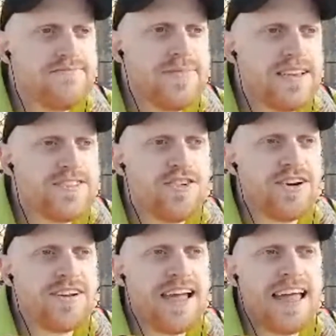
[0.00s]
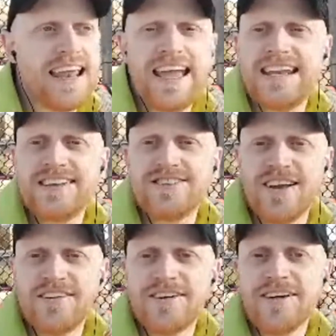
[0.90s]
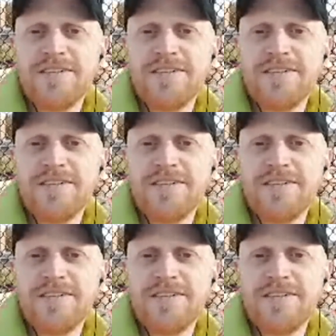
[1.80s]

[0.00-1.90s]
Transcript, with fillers: they just learned to kind of hate each other.